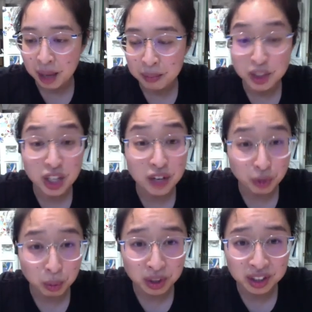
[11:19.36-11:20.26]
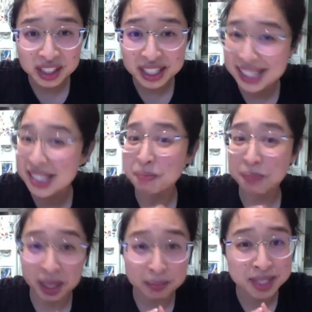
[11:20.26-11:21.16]
looking for work, is
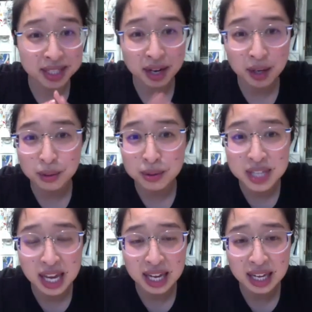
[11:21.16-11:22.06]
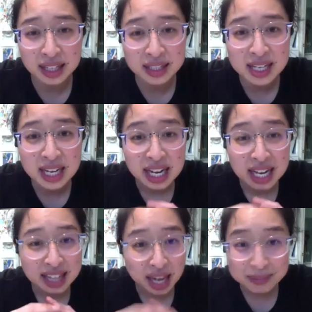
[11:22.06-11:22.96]
pimps and hoes. And
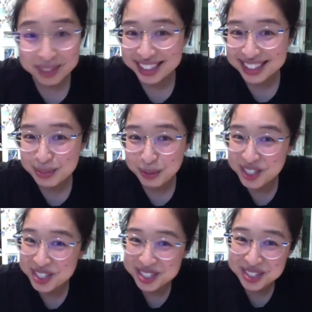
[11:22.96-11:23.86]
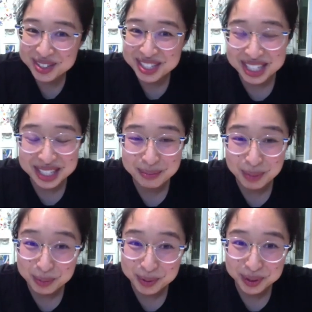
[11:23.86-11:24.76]
that means prostitutes and
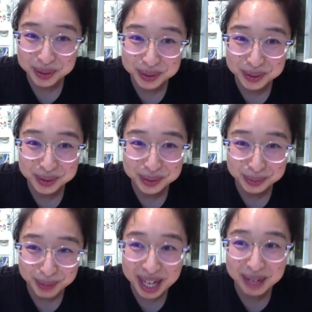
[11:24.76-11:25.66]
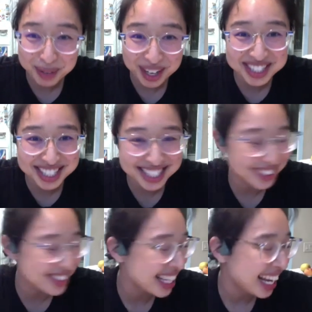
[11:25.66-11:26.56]
people who ran
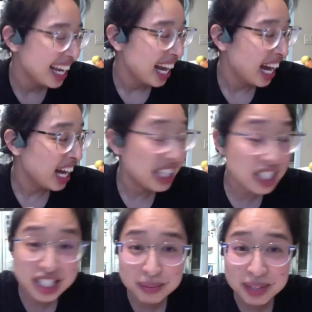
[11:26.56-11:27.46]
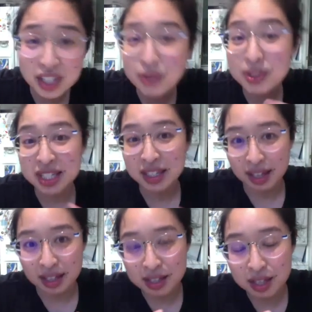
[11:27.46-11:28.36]
prostitutes. This is something that you would see a lot.
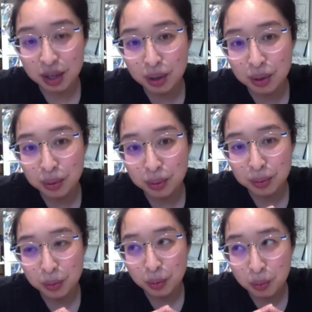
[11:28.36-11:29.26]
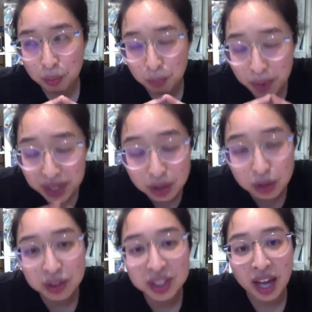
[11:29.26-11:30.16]
So when you
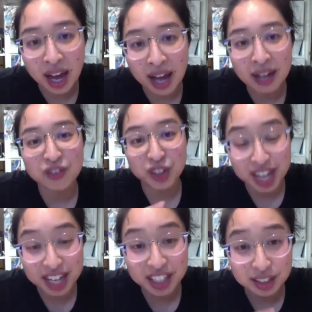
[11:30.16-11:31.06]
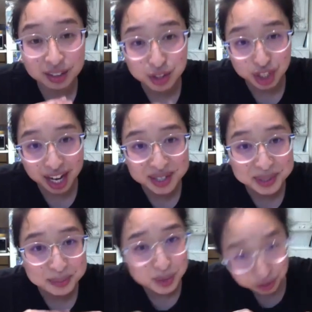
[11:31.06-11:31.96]
look at vernacular jazz
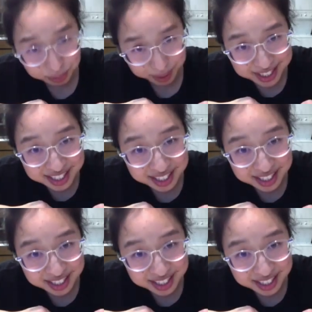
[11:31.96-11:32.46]
movement